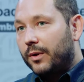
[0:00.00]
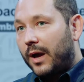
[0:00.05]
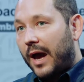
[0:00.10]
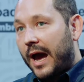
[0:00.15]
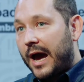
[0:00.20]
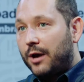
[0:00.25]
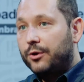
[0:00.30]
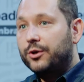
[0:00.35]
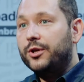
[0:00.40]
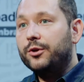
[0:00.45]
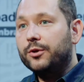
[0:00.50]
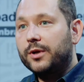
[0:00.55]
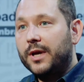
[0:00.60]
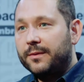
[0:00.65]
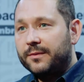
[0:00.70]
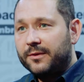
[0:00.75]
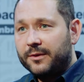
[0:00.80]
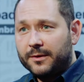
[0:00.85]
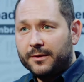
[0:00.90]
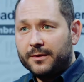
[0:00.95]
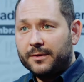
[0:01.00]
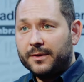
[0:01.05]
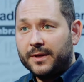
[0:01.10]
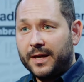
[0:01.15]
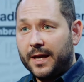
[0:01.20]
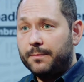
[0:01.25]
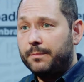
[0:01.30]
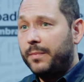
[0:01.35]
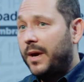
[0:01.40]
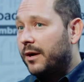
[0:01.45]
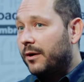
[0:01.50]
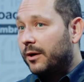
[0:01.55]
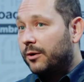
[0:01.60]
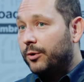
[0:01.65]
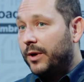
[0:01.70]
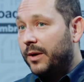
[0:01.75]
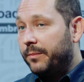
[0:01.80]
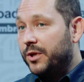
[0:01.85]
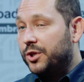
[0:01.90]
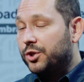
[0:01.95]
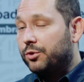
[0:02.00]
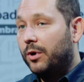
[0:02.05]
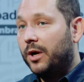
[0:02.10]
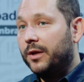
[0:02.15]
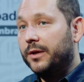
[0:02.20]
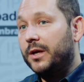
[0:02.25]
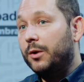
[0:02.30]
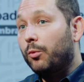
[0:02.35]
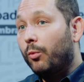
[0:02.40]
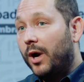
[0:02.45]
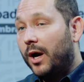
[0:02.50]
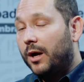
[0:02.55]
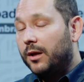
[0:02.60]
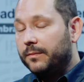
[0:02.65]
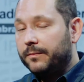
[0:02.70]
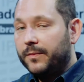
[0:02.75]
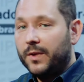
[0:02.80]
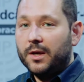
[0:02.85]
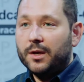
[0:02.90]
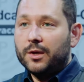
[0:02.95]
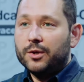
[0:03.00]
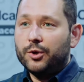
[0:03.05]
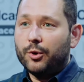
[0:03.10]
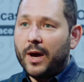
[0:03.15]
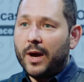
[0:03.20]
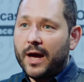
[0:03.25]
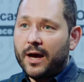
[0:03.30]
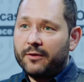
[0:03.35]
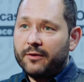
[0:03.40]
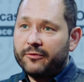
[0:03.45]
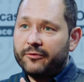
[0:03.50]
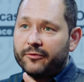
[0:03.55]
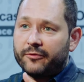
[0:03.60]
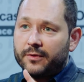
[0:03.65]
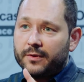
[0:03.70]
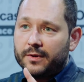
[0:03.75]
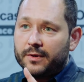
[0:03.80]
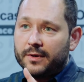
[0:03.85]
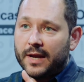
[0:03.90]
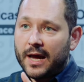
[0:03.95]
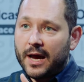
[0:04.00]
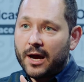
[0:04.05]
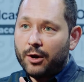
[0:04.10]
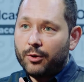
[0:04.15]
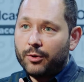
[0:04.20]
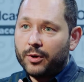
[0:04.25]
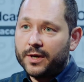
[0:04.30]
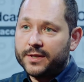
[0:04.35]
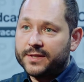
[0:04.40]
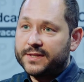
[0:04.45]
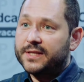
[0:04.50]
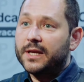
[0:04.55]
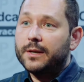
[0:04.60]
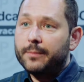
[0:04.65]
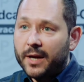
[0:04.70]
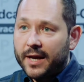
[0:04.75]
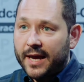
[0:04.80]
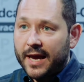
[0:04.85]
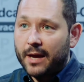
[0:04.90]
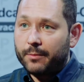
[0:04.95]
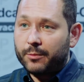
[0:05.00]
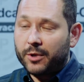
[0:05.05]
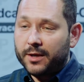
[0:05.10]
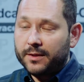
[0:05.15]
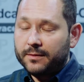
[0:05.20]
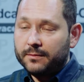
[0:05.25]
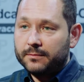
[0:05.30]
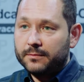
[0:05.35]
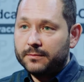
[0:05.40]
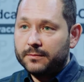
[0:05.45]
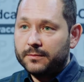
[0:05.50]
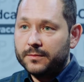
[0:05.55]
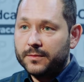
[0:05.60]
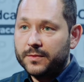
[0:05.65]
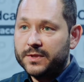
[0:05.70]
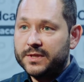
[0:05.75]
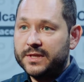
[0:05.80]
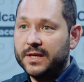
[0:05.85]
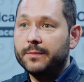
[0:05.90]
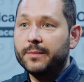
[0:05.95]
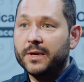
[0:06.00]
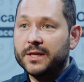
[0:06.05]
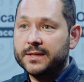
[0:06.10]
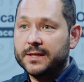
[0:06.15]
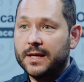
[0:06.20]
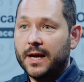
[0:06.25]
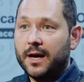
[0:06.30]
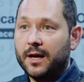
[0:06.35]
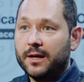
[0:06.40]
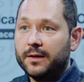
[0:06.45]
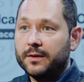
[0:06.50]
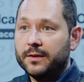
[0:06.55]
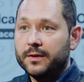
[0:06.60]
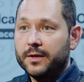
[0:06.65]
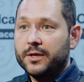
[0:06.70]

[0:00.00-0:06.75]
how do you get better image quality? Well, you have now a cinema camera, cinema style